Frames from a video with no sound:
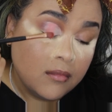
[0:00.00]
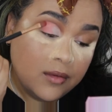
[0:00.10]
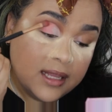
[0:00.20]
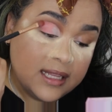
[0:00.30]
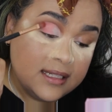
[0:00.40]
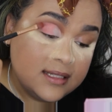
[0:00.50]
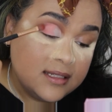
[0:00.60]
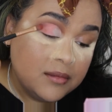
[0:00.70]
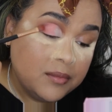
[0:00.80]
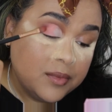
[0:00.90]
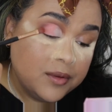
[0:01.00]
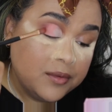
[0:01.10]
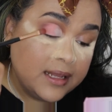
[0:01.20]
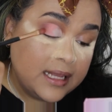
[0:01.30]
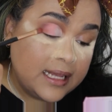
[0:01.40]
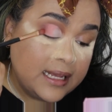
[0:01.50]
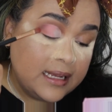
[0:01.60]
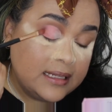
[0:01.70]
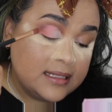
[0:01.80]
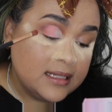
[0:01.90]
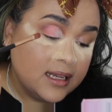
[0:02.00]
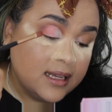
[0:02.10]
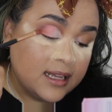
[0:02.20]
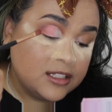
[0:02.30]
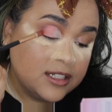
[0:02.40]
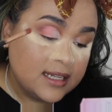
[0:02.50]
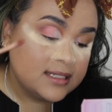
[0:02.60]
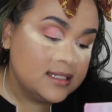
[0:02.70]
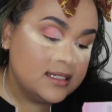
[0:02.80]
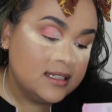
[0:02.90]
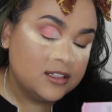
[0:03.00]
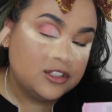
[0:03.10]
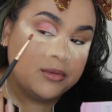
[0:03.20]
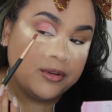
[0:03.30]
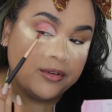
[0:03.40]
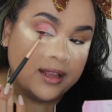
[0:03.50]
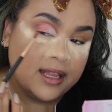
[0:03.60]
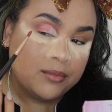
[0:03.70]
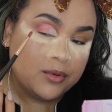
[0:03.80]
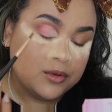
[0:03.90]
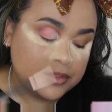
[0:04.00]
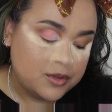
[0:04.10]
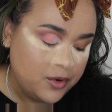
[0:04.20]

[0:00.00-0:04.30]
Really simple, really easy. As you guys can see, the shimmer really pulls